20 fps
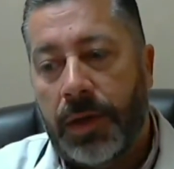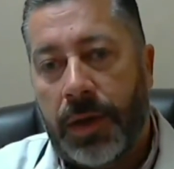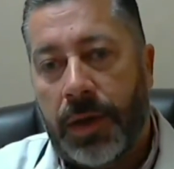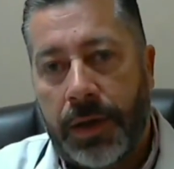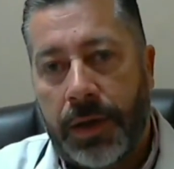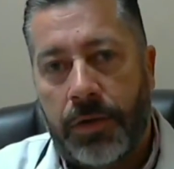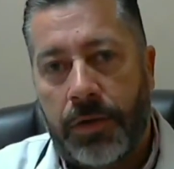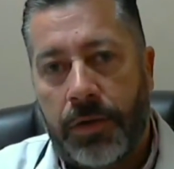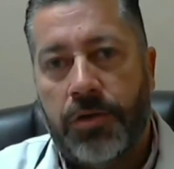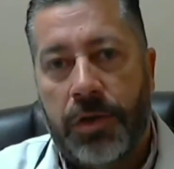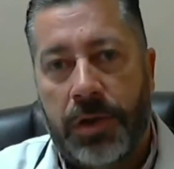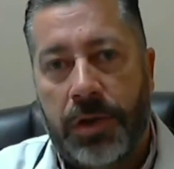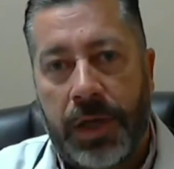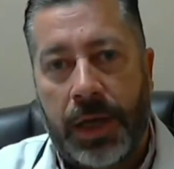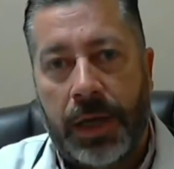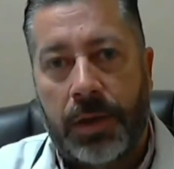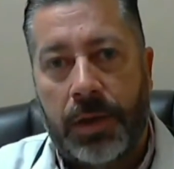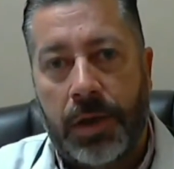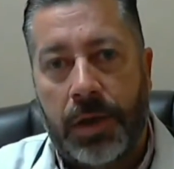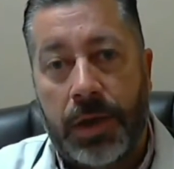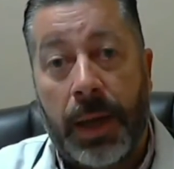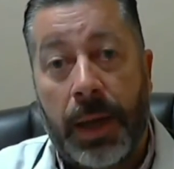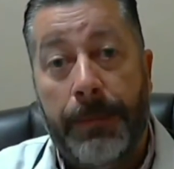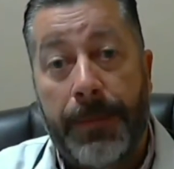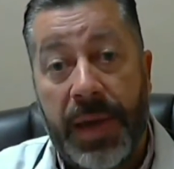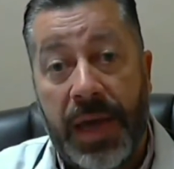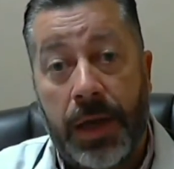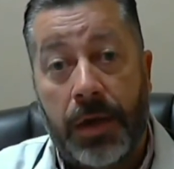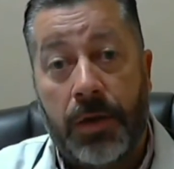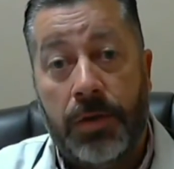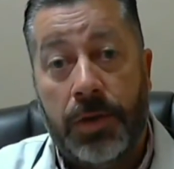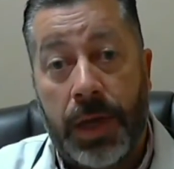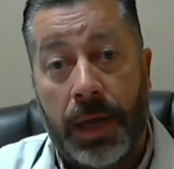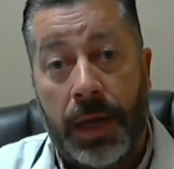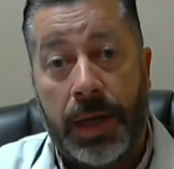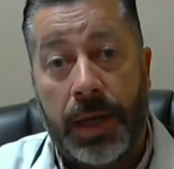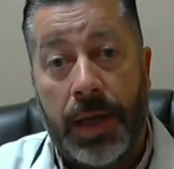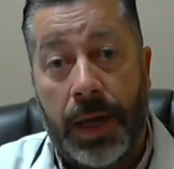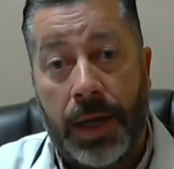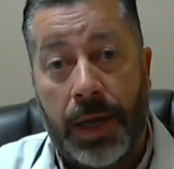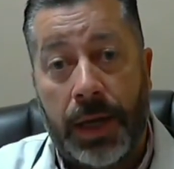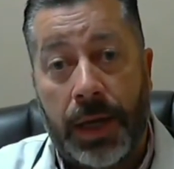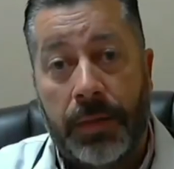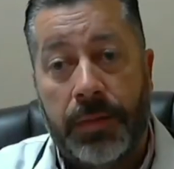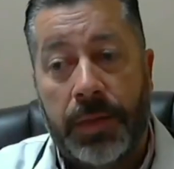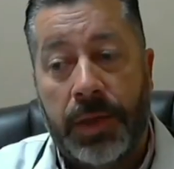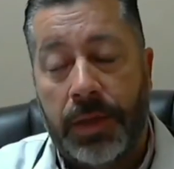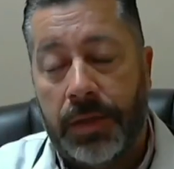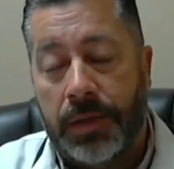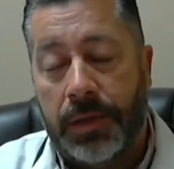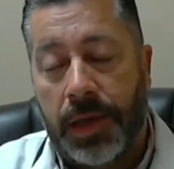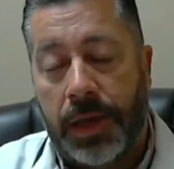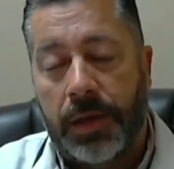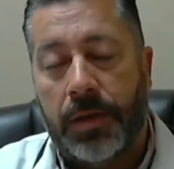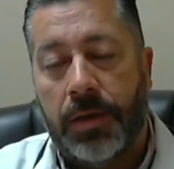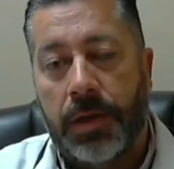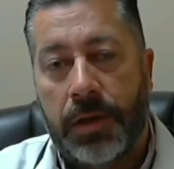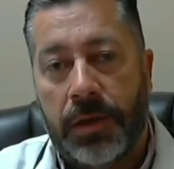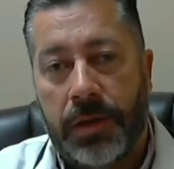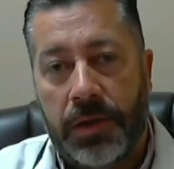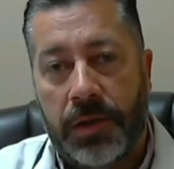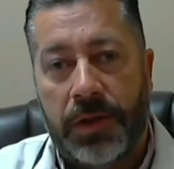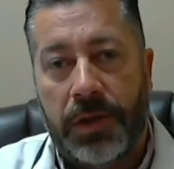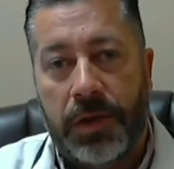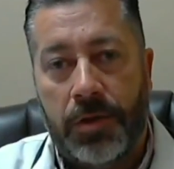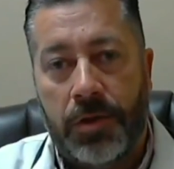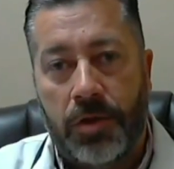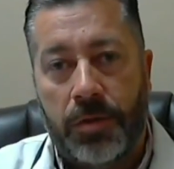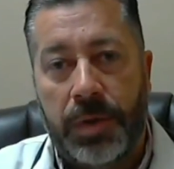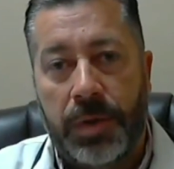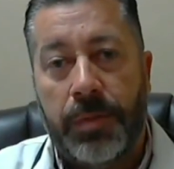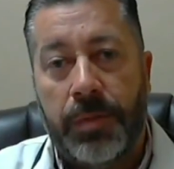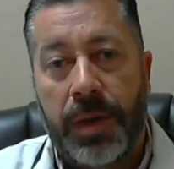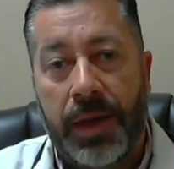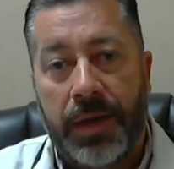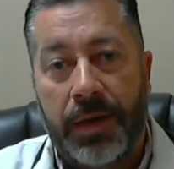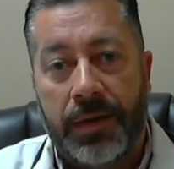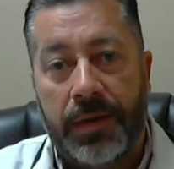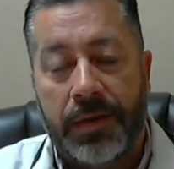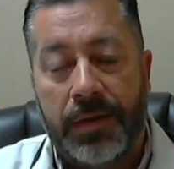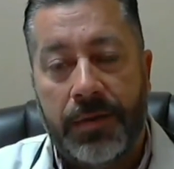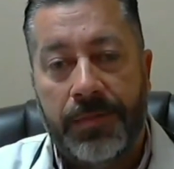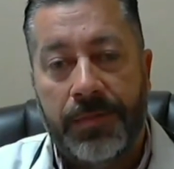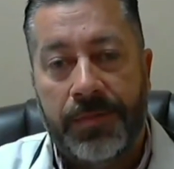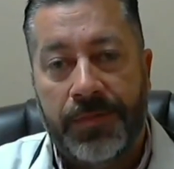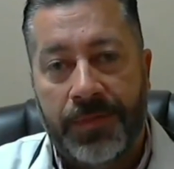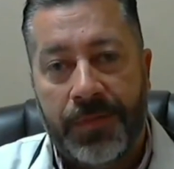I urge you to take a look. Ameo.com. Take a look at these things. You'll be amazed.